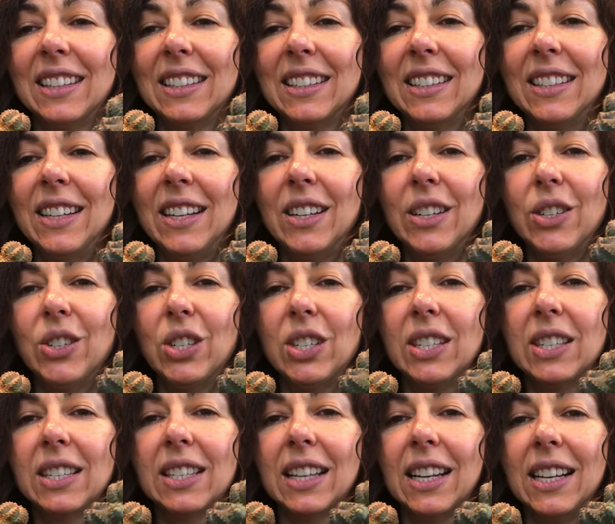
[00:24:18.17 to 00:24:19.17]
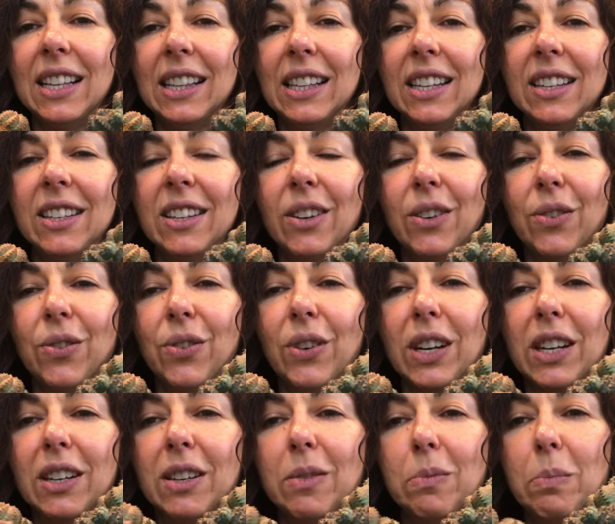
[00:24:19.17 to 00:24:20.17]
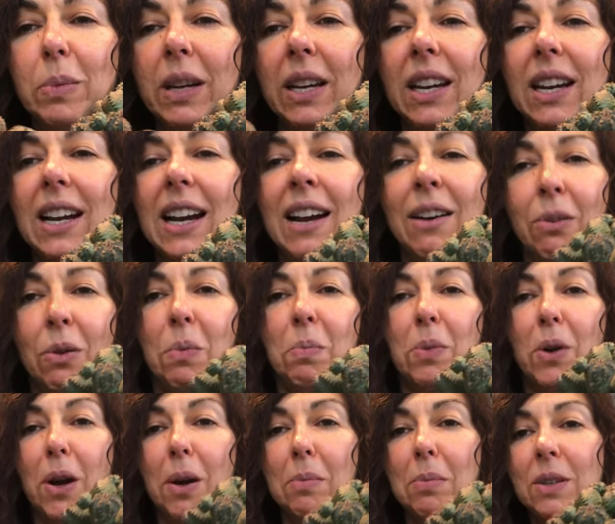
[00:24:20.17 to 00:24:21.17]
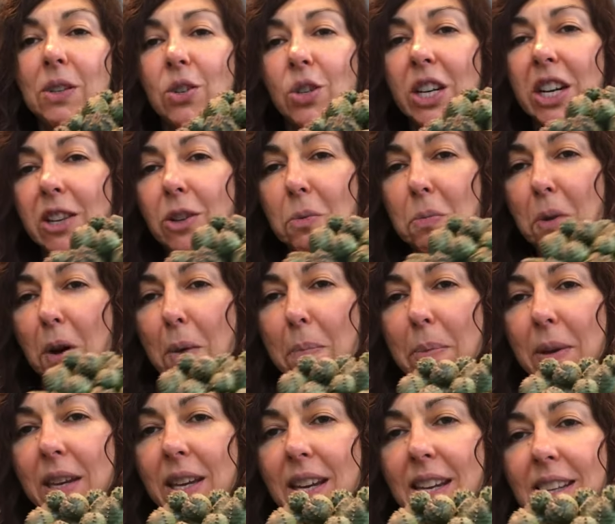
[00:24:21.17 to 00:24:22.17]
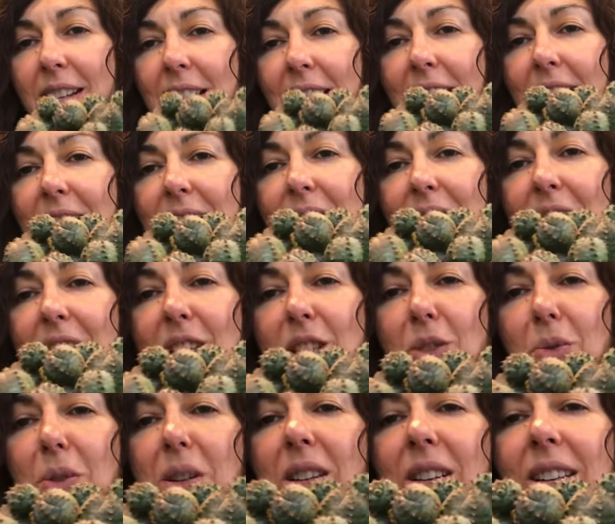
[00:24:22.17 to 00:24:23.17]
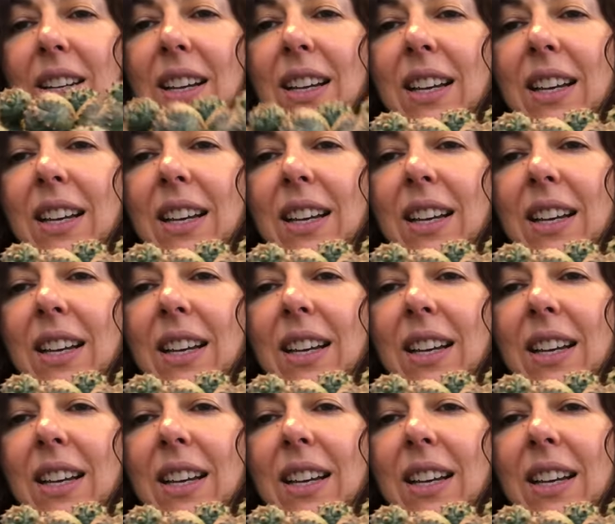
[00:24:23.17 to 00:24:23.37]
they're just slightly different but I will probably try to propagate a lot of this one